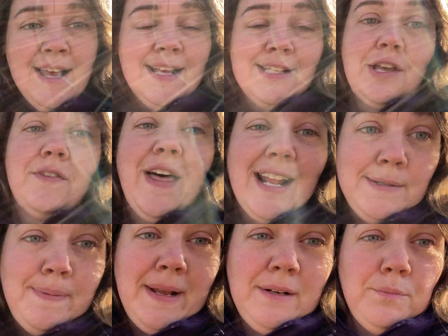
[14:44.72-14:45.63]
So
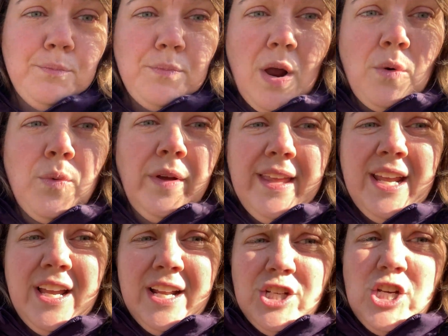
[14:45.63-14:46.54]
that's been a really
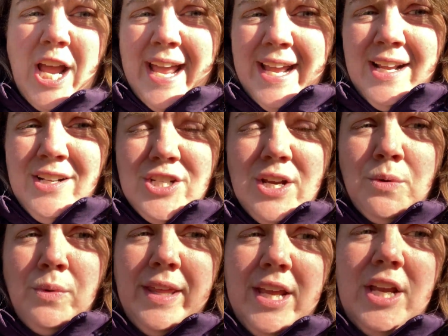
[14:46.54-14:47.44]
good change, a
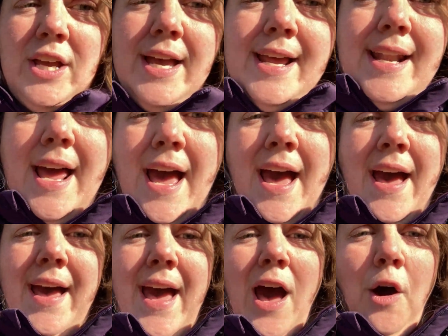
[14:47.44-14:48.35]
really good
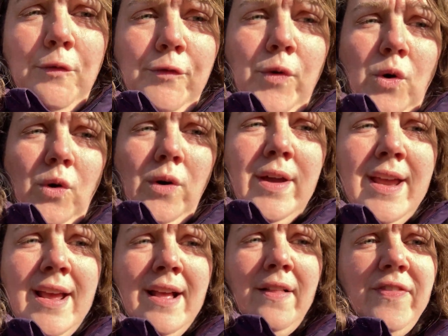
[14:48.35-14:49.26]
helpful
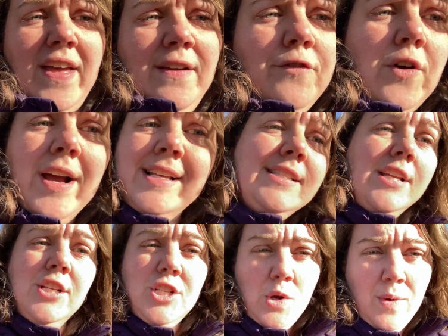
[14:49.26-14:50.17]
thing for us
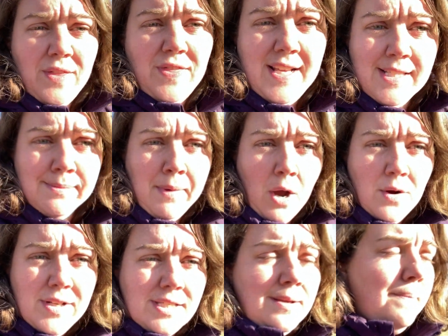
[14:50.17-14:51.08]
to do with these
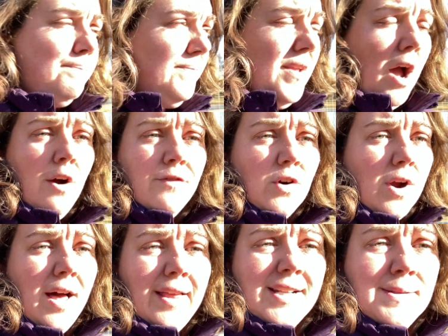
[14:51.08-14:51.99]
moats.
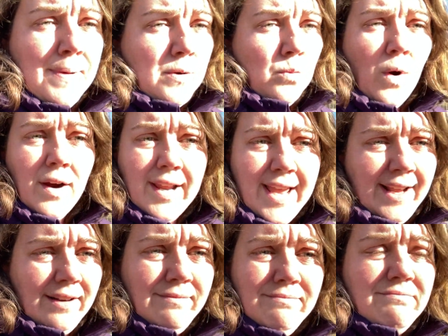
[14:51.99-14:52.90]
overall, it's been
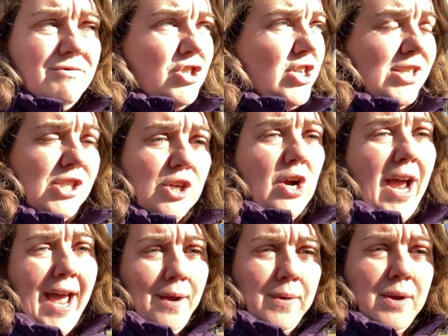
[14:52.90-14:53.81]
working just
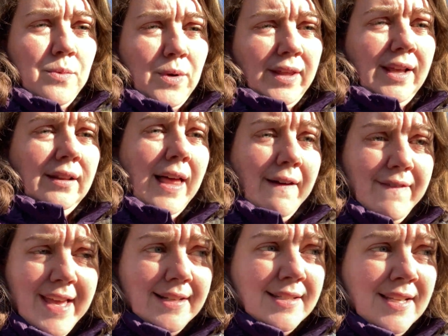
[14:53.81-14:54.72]
great. We really
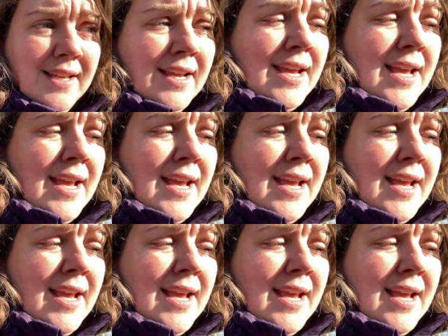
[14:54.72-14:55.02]
love it.